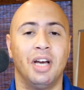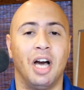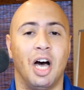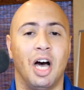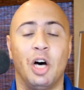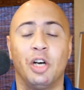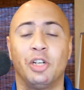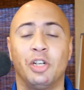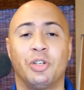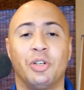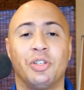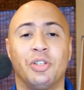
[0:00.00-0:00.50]

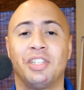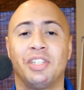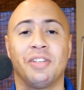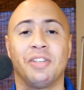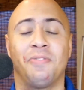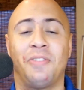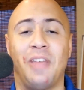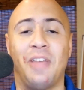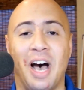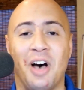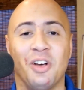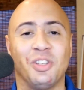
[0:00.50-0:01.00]
hundreds
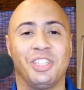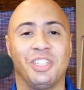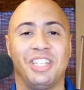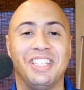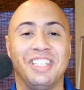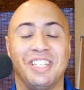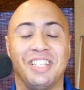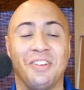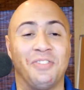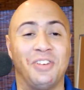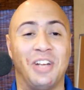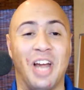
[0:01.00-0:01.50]
of
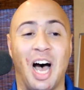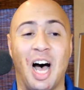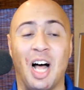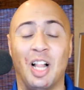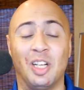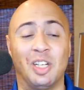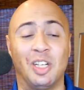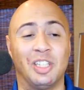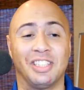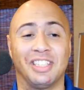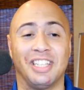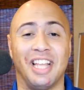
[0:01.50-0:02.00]
thousands of
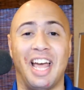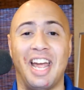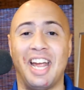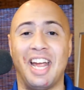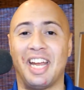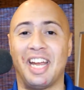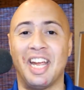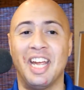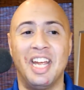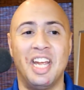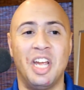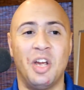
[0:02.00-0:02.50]
dollars,
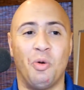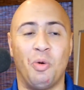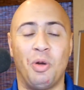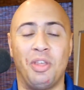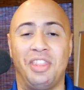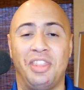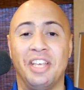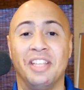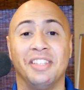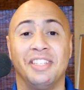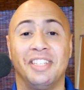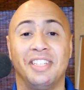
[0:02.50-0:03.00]
like
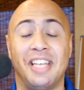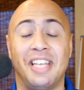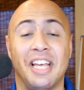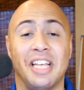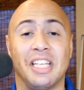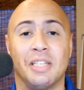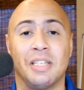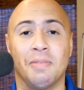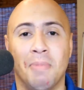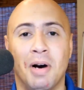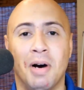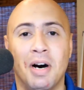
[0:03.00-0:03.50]
within
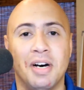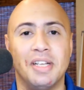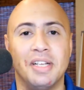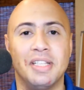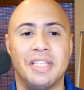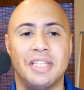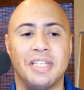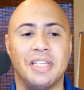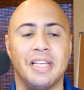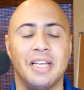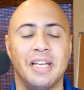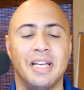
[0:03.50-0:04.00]
6
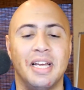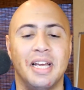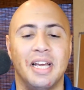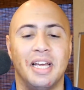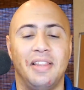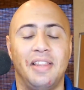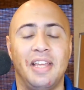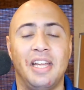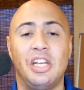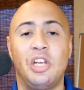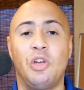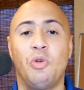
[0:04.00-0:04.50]
months,
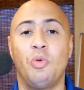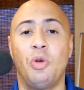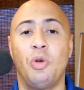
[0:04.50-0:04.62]
then